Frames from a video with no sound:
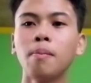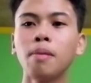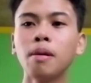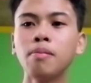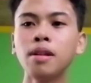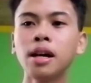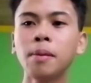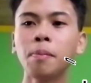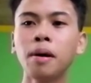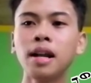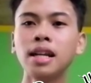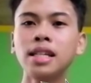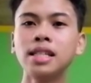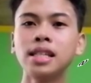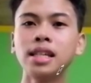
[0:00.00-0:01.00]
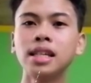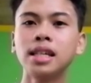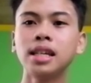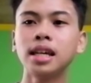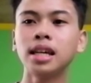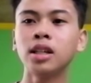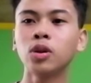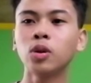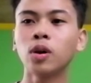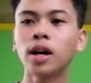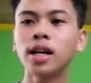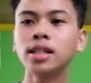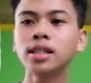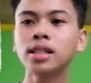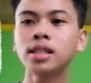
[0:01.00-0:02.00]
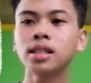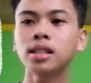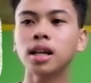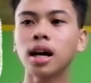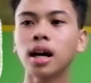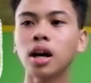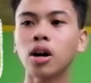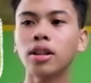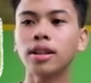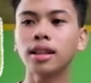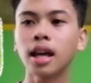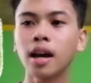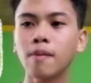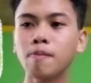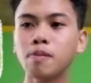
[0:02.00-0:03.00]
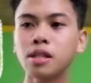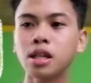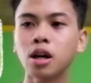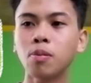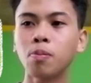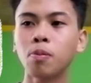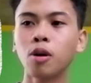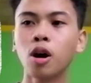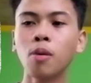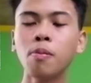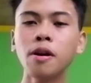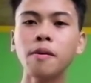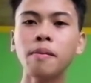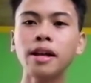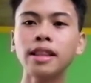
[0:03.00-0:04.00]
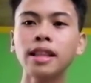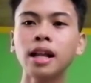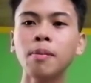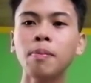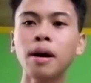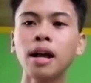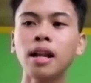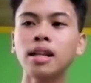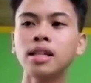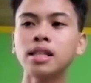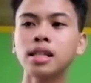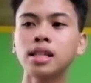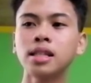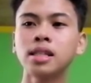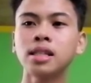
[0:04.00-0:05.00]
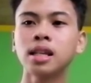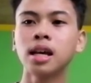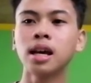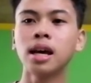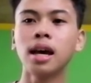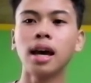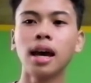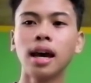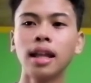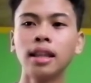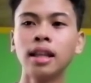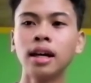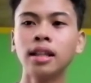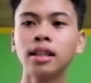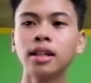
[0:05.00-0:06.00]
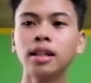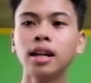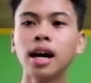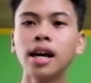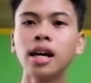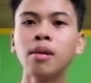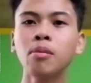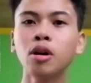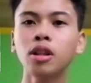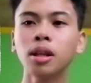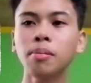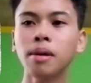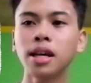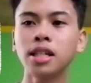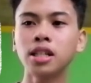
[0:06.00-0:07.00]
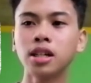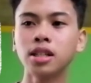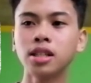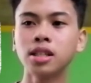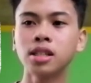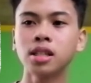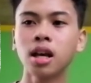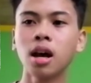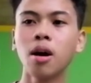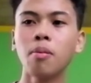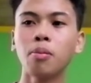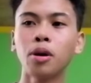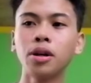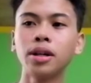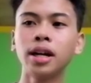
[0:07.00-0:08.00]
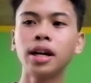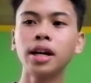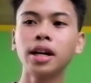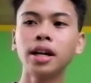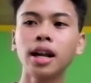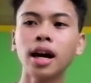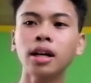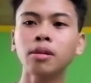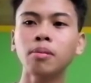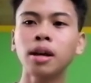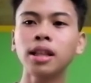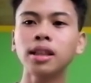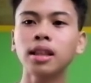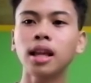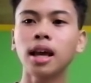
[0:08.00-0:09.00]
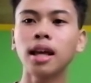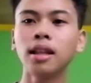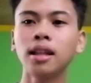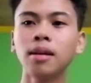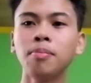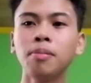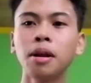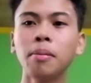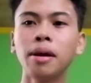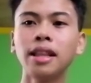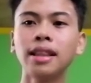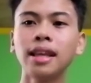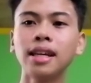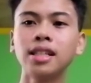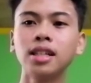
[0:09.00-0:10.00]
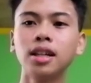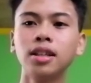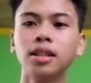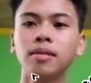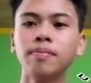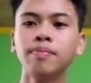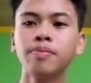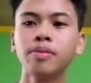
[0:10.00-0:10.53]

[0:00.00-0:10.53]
Public policy inquires on types of governmental policies and the underlying motivations for their enactment and implementation.